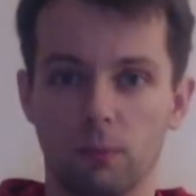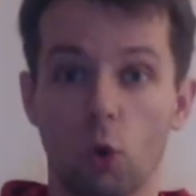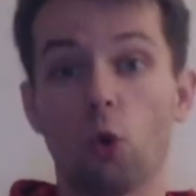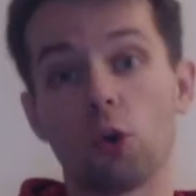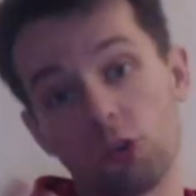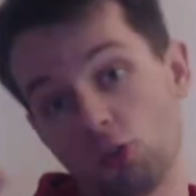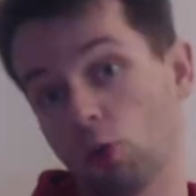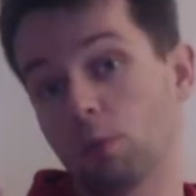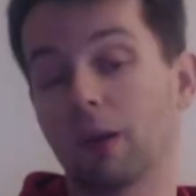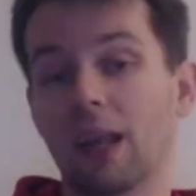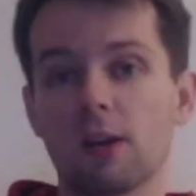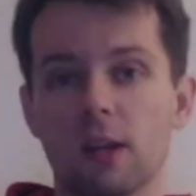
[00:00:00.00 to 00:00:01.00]
Or your
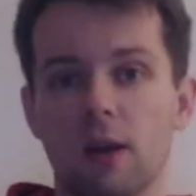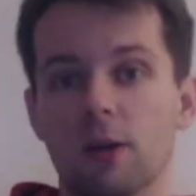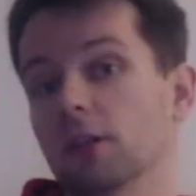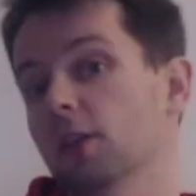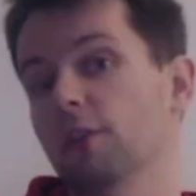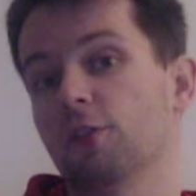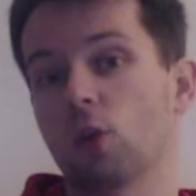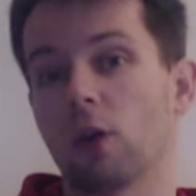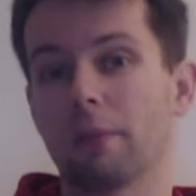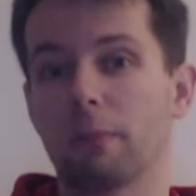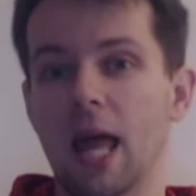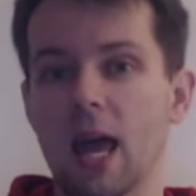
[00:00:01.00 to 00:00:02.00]
player character, if
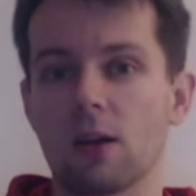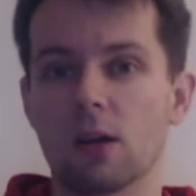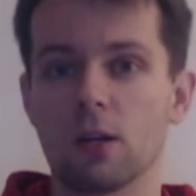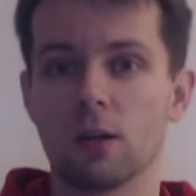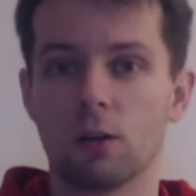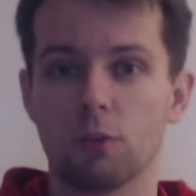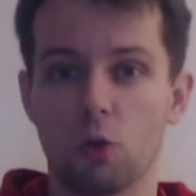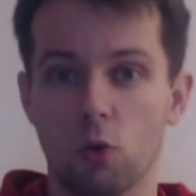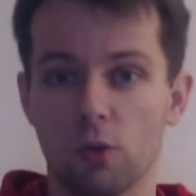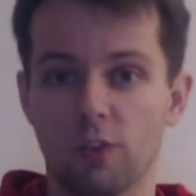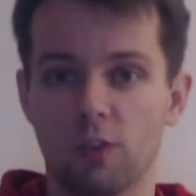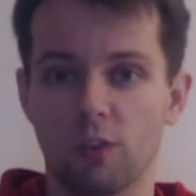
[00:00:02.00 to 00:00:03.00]
you're a player, of
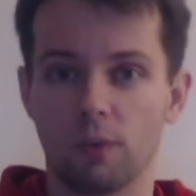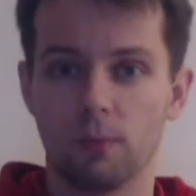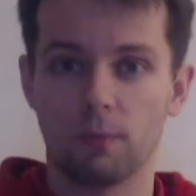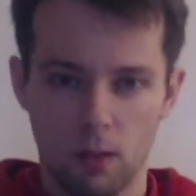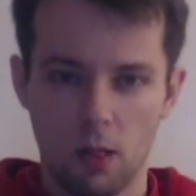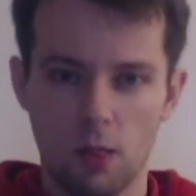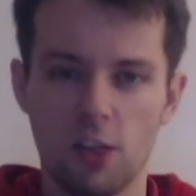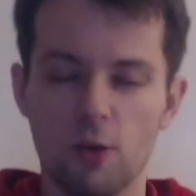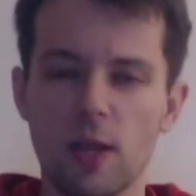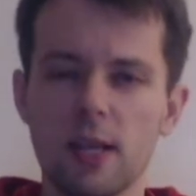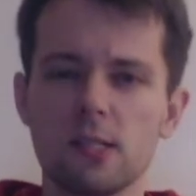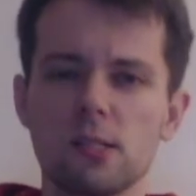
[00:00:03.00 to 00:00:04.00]
course.
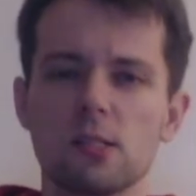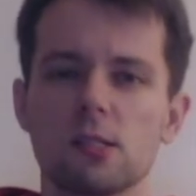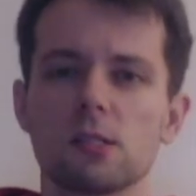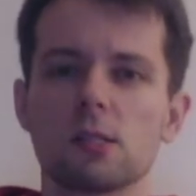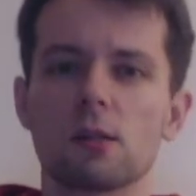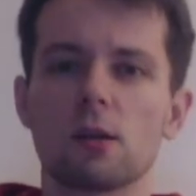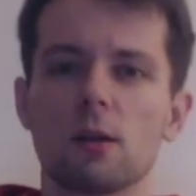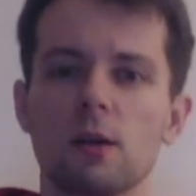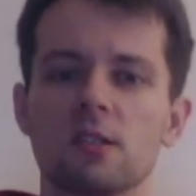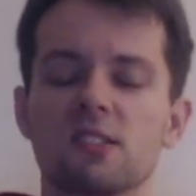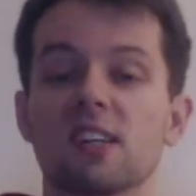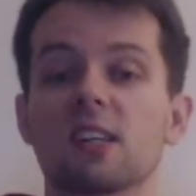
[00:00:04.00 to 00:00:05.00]
There is
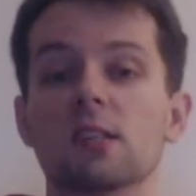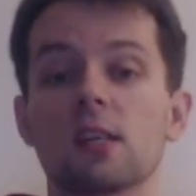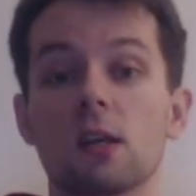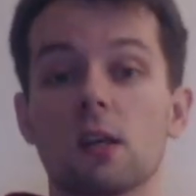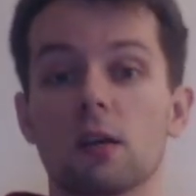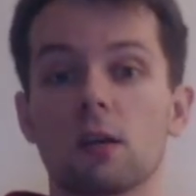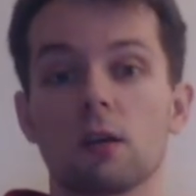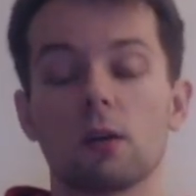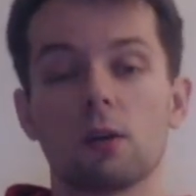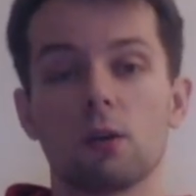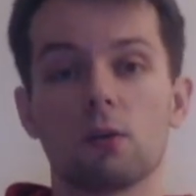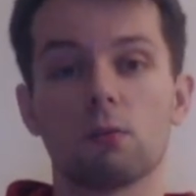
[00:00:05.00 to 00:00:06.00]
a technique,
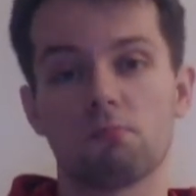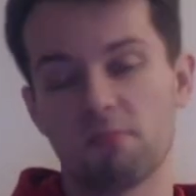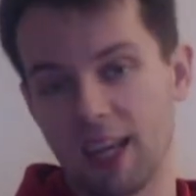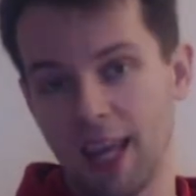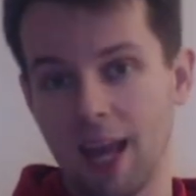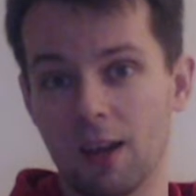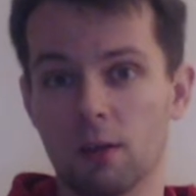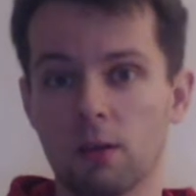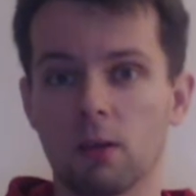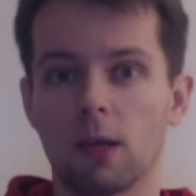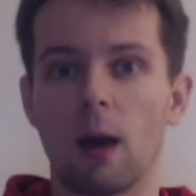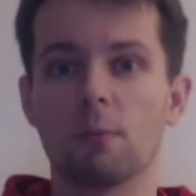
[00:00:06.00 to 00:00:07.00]

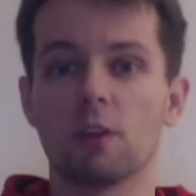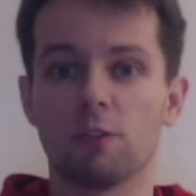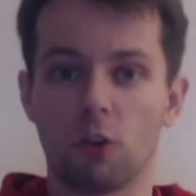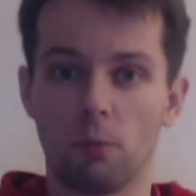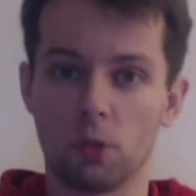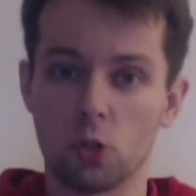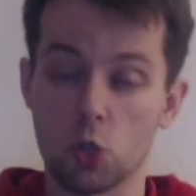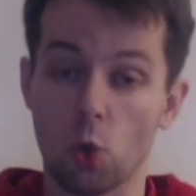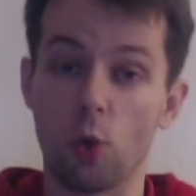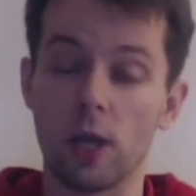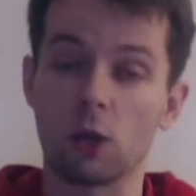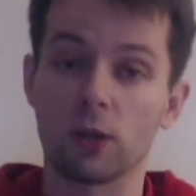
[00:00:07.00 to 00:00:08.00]
again, coming from the
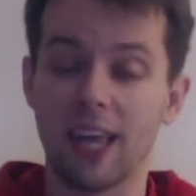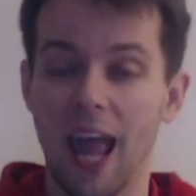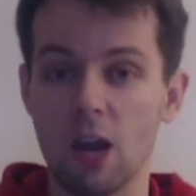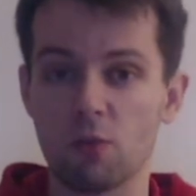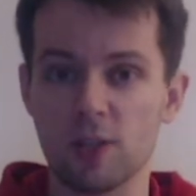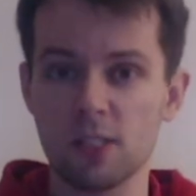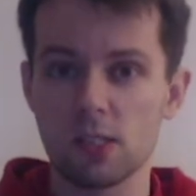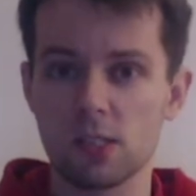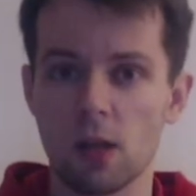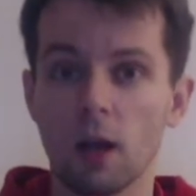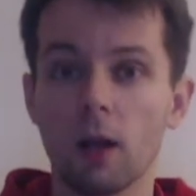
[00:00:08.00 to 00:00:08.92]
drawing on canvas,